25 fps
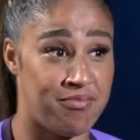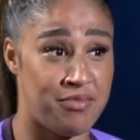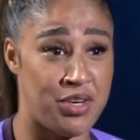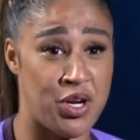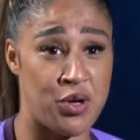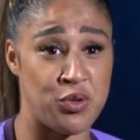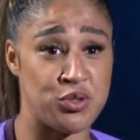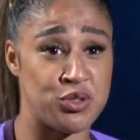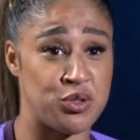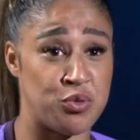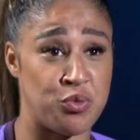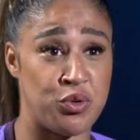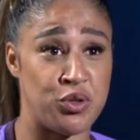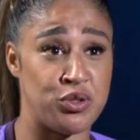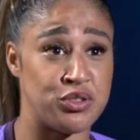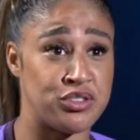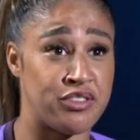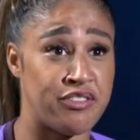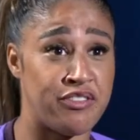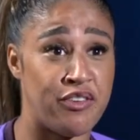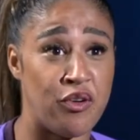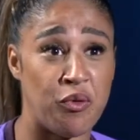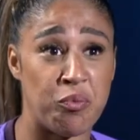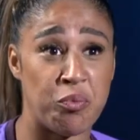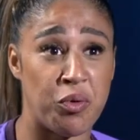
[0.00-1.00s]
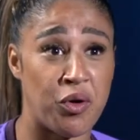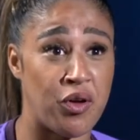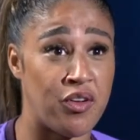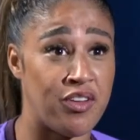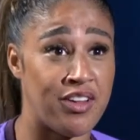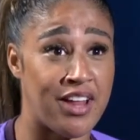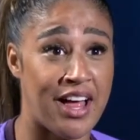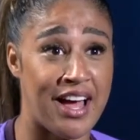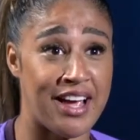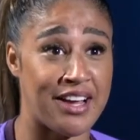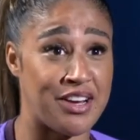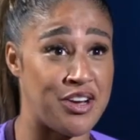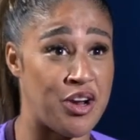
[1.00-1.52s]
knows the rules of football
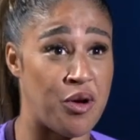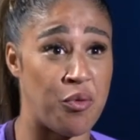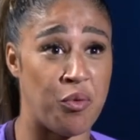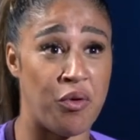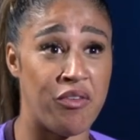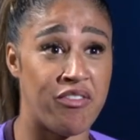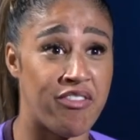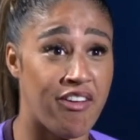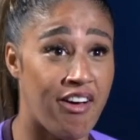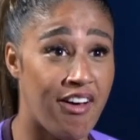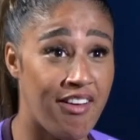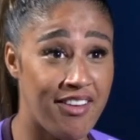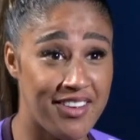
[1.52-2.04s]
like no other,